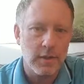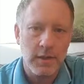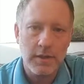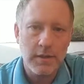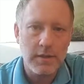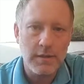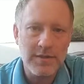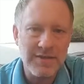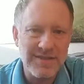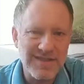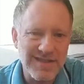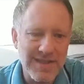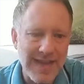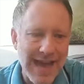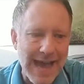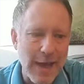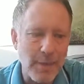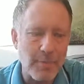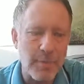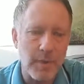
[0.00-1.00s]
It doesn't just
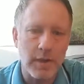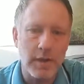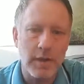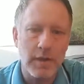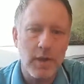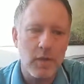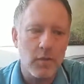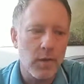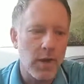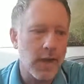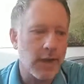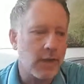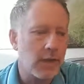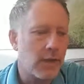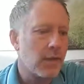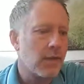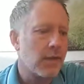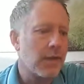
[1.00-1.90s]
happen, right?